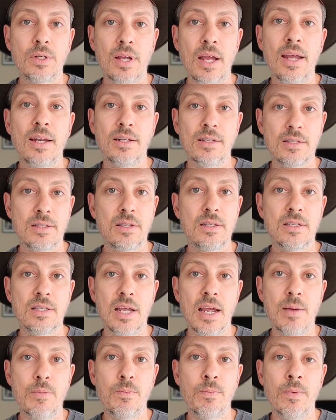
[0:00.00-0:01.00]
and it's the
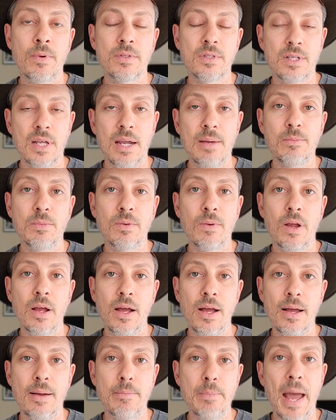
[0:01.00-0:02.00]
same
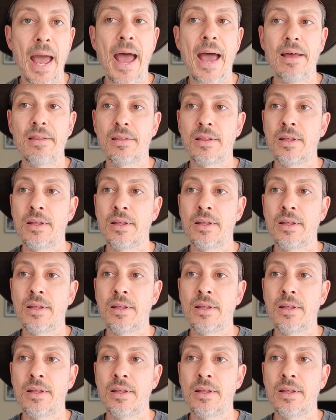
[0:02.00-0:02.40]
path.